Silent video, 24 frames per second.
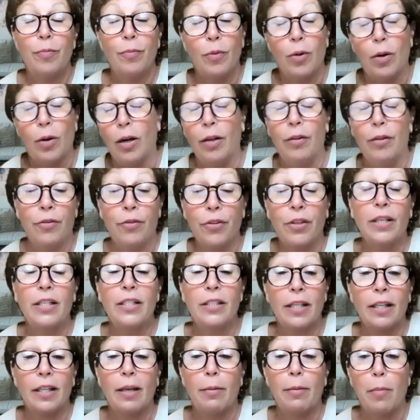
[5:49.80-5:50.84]
other things
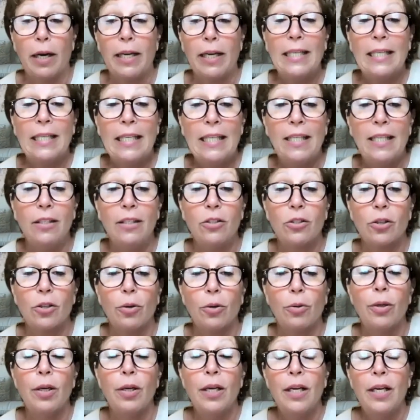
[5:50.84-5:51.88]
that they might need.
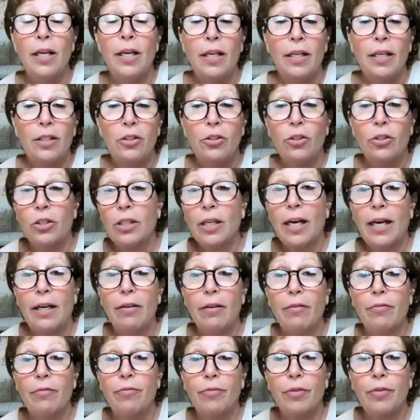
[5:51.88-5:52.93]
So just kind
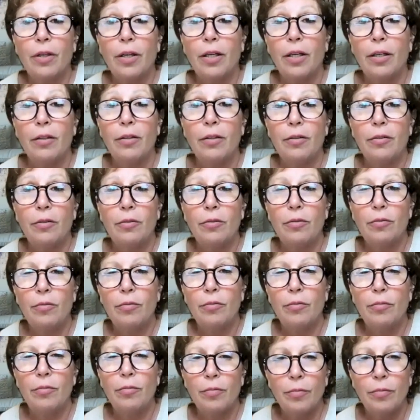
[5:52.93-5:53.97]
of
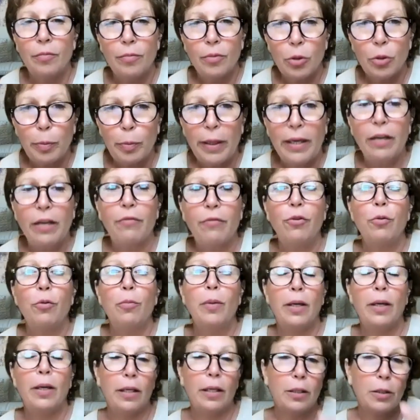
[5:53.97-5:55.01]
spend a few
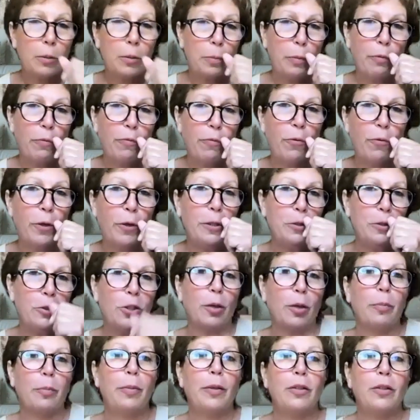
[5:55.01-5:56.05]
minutes before you
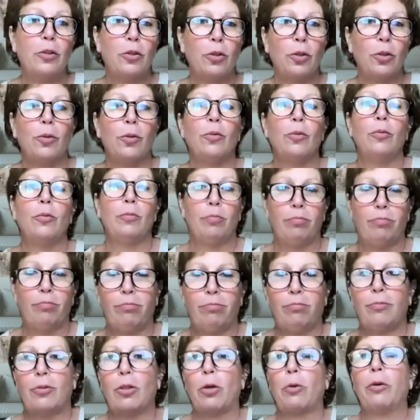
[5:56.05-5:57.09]
jump into
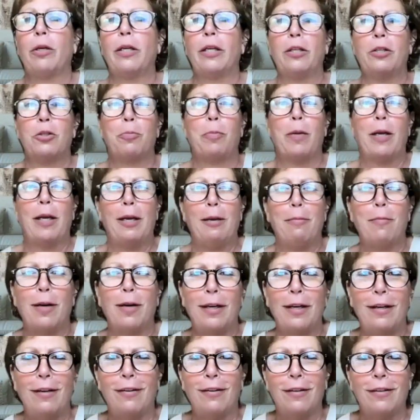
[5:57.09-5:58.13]
going and spending
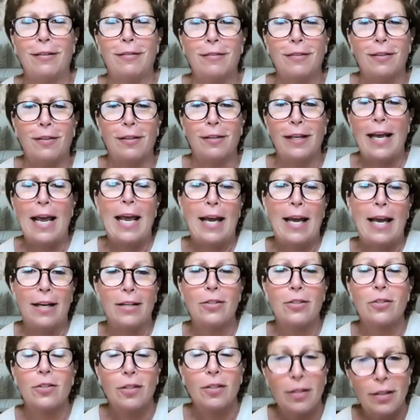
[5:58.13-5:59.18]
money on
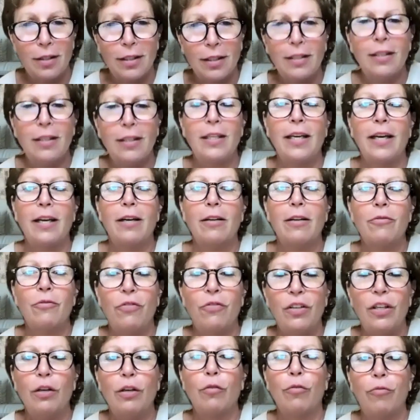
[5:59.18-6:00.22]
ads. Get a
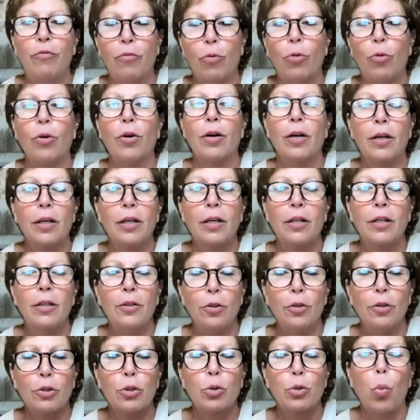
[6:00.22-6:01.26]
feel for
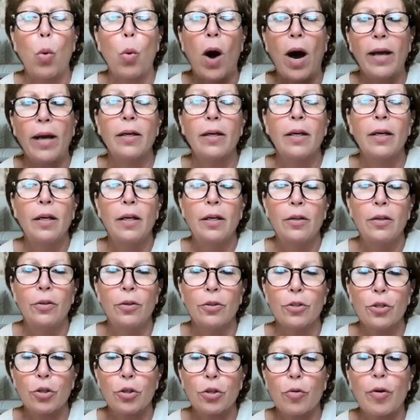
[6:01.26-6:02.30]
your SWOT, your
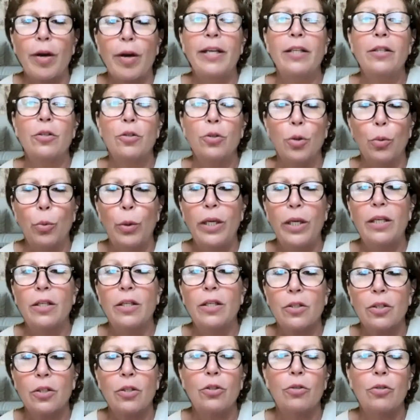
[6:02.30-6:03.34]
strengths, your
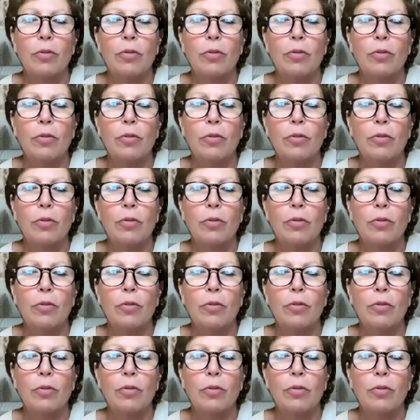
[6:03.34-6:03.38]
weaknesses, your